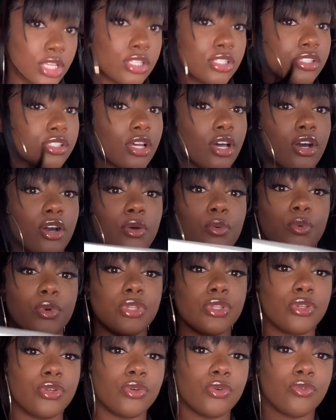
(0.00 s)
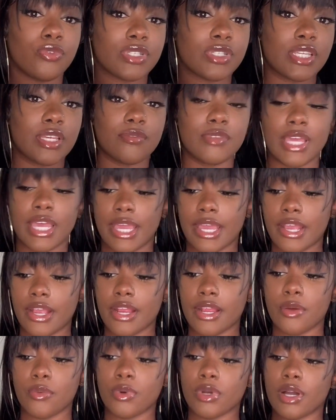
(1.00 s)
So when you receive the
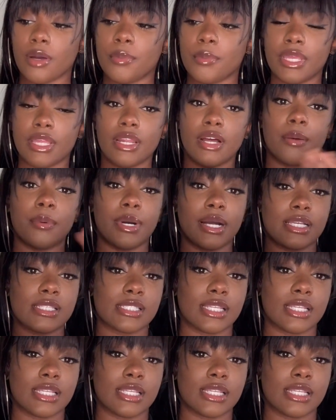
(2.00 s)
hair, it will come in a box